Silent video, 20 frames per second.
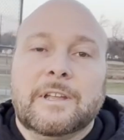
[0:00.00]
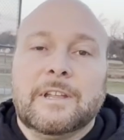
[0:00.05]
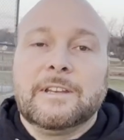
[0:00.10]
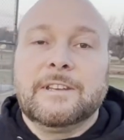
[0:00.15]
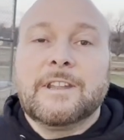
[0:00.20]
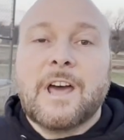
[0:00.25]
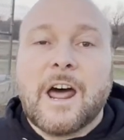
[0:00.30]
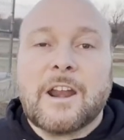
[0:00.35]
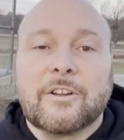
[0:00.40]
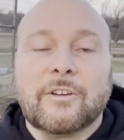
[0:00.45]

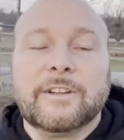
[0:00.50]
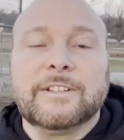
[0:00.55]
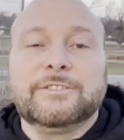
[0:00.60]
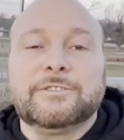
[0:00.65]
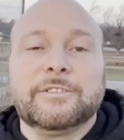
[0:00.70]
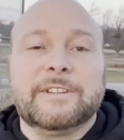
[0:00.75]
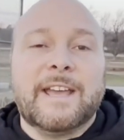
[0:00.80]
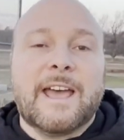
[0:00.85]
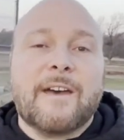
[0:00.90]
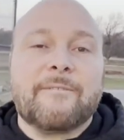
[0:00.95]
Not only
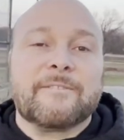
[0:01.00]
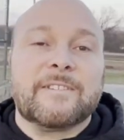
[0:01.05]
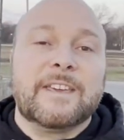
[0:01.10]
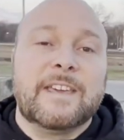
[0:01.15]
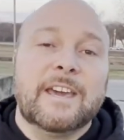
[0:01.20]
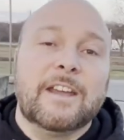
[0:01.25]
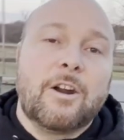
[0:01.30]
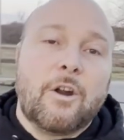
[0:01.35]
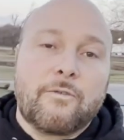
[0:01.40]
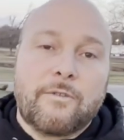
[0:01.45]
do they have
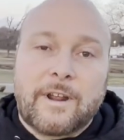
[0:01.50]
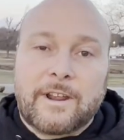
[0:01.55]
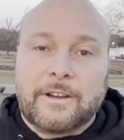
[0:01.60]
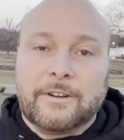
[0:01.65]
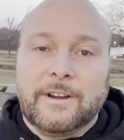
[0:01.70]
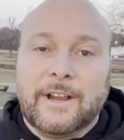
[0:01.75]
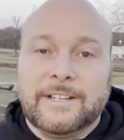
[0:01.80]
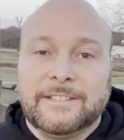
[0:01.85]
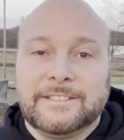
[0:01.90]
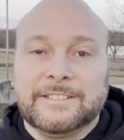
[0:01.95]
kiddo
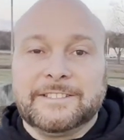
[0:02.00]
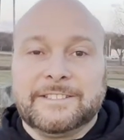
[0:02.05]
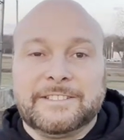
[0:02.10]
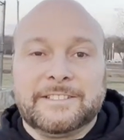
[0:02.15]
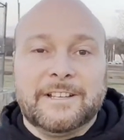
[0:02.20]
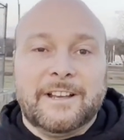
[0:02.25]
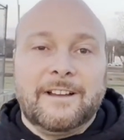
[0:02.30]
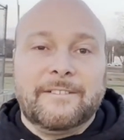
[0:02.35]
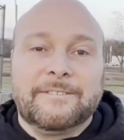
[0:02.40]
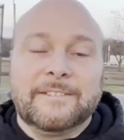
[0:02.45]
recreation
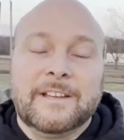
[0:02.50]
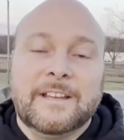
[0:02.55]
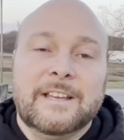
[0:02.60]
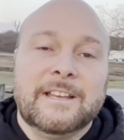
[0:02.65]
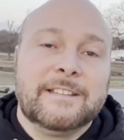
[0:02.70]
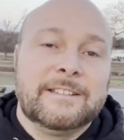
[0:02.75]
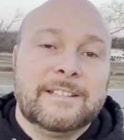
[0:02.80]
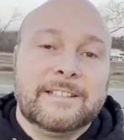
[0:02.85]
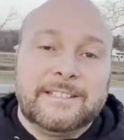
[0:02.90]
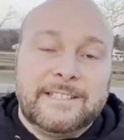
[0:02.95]
stuff,
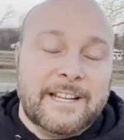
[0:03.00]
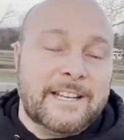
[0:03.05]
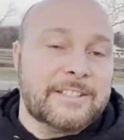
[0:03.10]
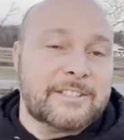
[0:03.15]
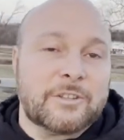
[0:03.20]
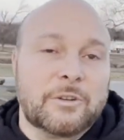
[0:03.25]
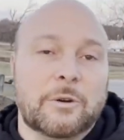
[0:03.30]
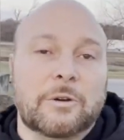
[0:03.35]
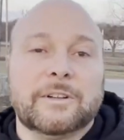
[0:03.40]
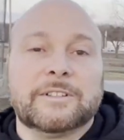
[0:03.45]
the tennis
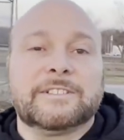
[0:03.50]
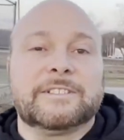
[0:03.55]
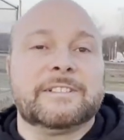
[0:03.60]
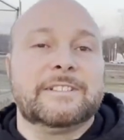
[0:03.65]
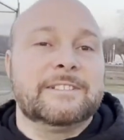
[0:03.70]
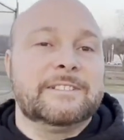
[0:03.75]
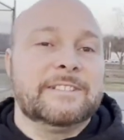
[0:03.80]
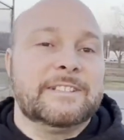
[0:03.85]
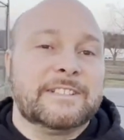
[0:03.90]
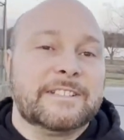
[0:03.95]
courts,
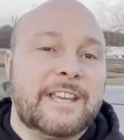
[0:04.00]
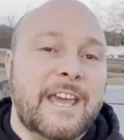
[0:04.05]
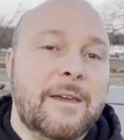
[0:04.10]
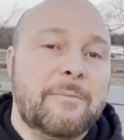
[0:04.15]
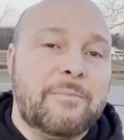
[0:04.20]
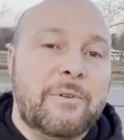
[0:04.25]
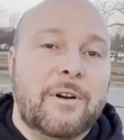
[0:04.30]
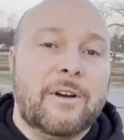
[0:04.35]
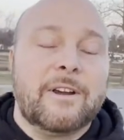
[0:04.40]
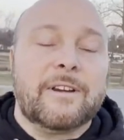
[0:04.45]
the skate
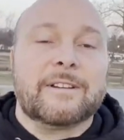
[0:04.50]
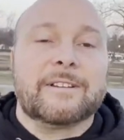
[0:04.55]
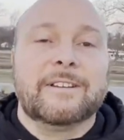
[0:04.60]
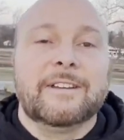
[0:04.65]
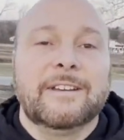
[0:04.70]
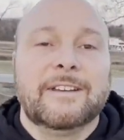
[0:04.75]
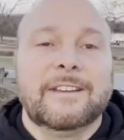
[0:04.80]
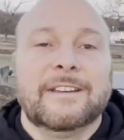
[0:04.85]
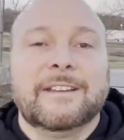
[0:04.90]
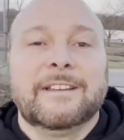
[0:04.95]
park,
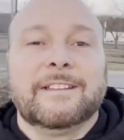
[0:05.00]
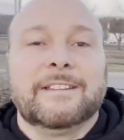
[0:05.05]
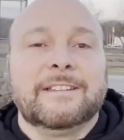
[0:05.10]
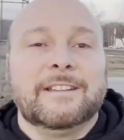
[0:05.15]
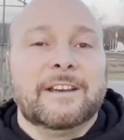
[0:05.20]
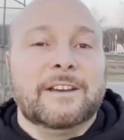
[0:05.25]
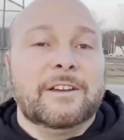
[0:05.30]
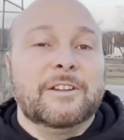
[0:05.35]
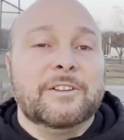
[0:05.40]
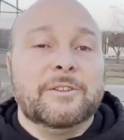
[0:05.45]

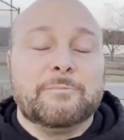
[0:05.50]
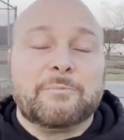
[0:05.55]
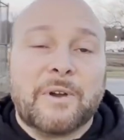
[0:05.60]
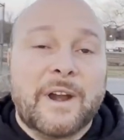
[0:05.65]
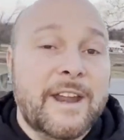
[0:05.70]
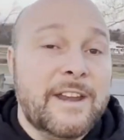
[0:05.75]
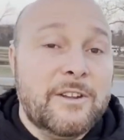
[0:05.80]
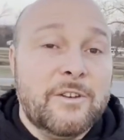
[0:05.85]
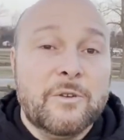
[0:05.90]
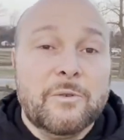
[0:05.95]
the
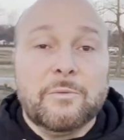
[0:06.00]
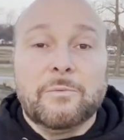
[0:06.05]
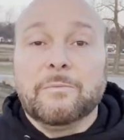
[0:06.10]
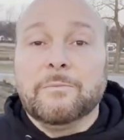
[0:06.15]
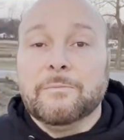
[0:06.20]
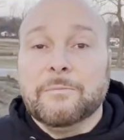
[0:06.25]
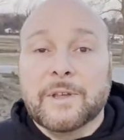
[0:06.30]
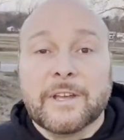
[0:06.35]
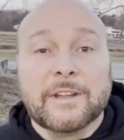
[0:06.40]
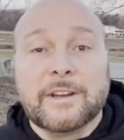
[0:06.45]
brand new $1
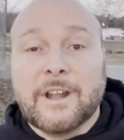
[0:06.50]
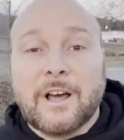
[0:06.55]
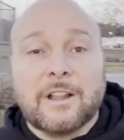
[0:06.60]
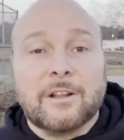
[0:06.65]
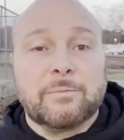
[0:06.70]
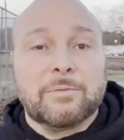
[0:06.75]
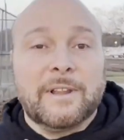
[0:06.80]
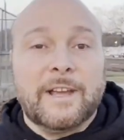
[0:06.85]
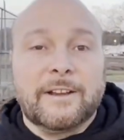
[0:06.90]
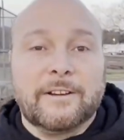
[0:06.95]
million
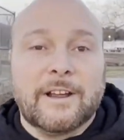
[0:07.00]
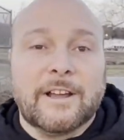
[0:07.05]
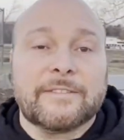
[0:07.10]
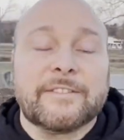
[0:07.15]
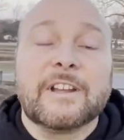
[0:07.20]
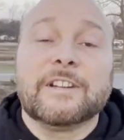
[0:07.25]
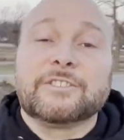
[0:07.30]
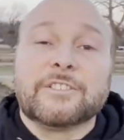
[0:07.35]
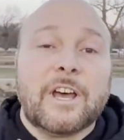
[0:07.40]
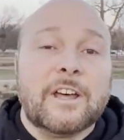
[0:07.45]
playground,
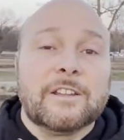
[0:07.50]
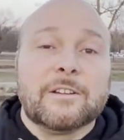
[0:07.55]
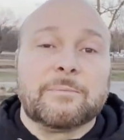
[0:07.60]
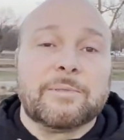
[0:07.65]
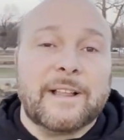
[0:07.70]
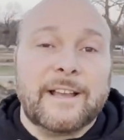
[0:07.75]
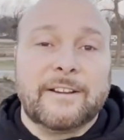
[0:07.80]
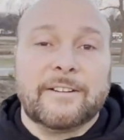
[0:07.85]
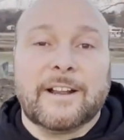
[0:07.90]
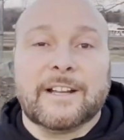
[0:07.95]
there's other
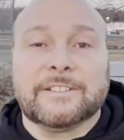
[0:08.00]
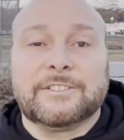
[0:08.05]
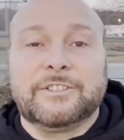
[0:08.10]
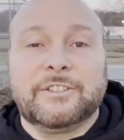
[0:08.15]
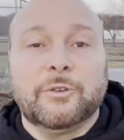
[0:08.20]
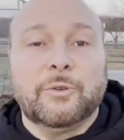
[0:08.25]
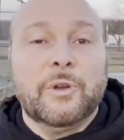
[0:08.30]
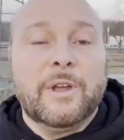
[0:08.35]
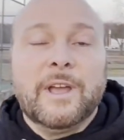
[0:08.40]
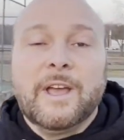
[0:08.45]
playgrounds
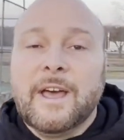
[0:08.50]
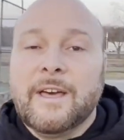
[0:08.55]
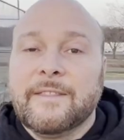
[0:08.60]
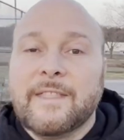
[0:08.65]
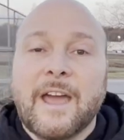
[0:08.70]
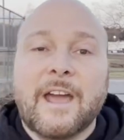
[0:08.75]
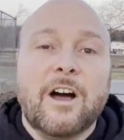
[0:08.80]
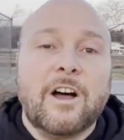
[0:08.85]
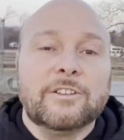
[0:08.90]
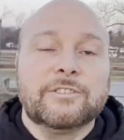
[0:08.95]
too.
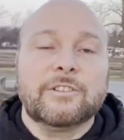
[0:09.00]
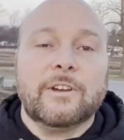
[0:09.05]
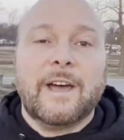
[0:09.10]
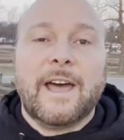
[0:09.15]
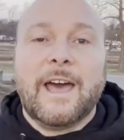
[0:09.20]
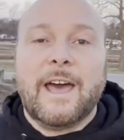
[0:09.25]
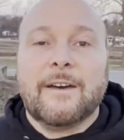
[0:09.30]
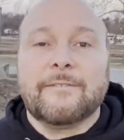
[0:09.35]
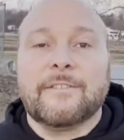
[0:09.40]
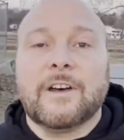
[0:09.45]
They also
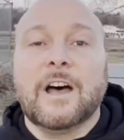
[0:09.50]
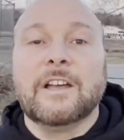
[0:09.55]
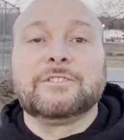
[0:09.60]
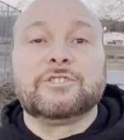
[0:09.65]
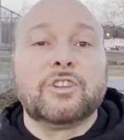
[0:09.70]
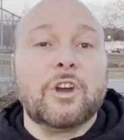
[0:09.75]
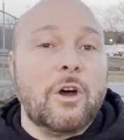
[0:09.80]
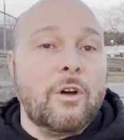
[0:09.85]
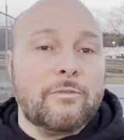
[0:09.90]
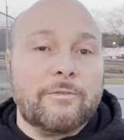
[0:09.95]
have
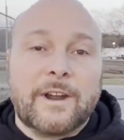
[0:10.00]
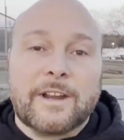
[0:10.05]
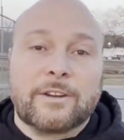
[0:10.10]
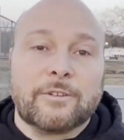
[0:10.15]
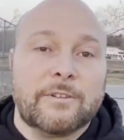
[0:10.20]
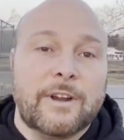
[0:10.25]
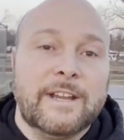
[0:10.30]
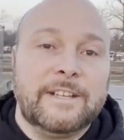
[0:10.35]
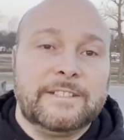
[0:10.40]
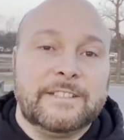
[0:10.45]
adult
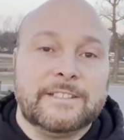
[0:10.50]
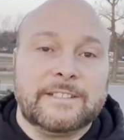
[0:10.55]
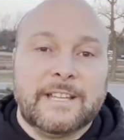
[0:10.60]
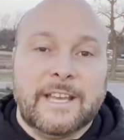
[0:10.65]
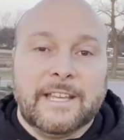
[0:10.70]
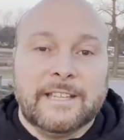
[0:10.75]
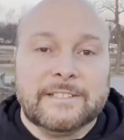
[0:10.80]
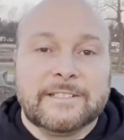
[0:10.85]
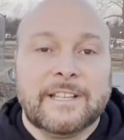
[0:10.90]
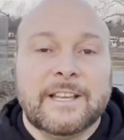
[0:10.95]
recreation
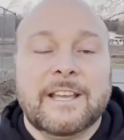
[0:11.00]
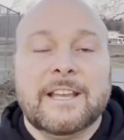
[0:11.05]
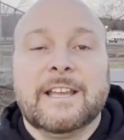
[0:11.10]
things.